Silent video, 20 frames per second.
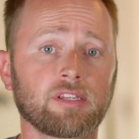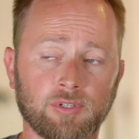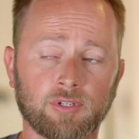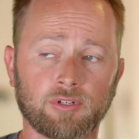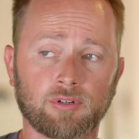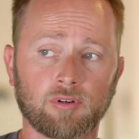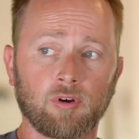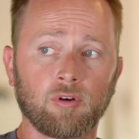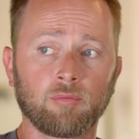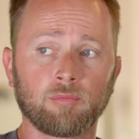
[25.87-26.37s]

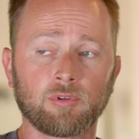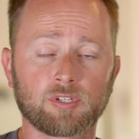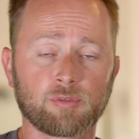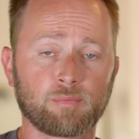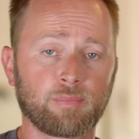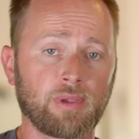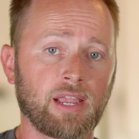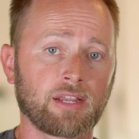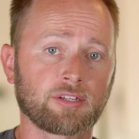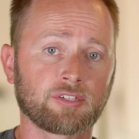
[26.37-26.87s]
you're almost
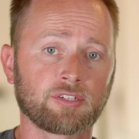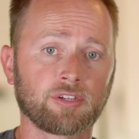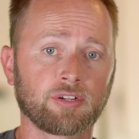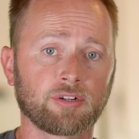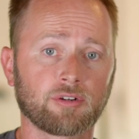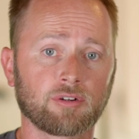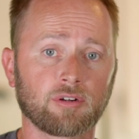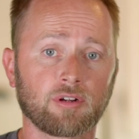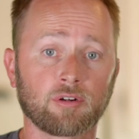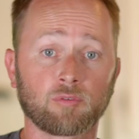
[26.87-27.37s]
back to
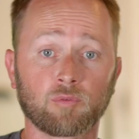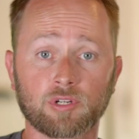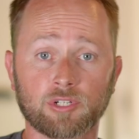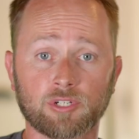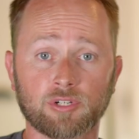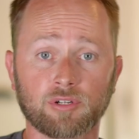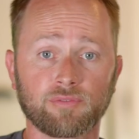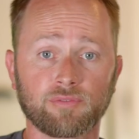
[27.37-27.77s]
your original